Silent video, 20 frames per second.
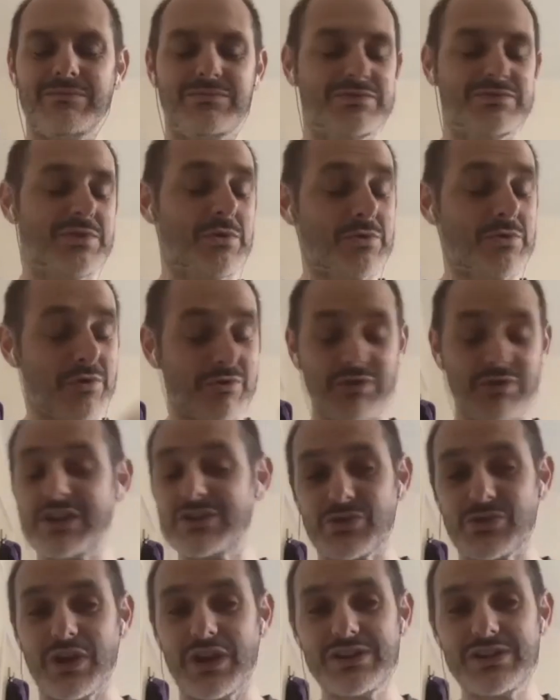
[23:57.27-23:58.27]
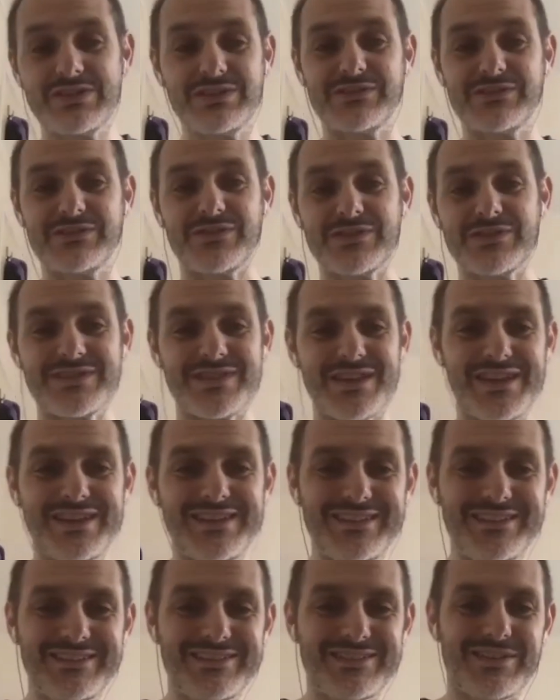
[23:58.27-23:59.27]
so congratulations, first
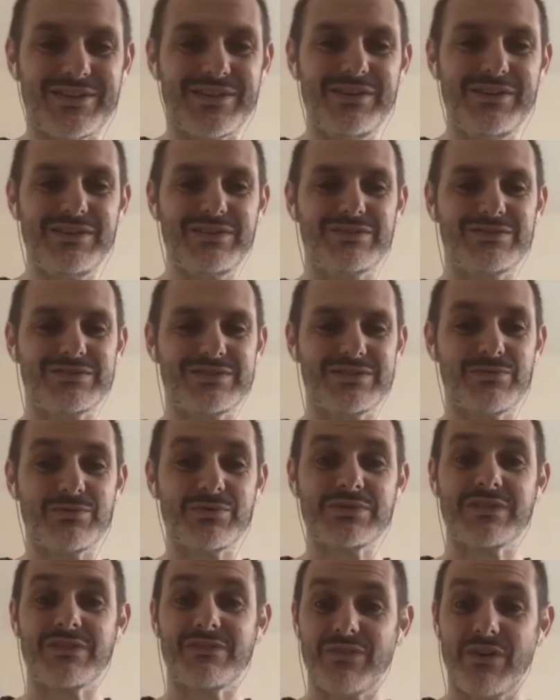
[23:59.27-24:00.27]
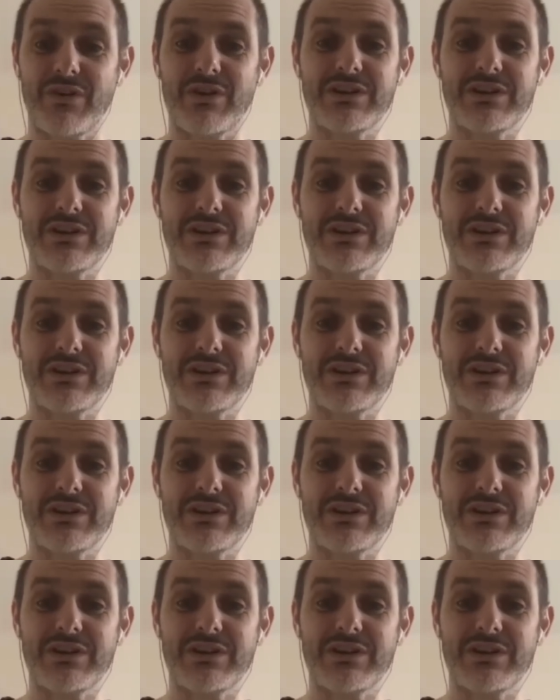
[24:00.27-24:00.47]
thing, you know, because it was a very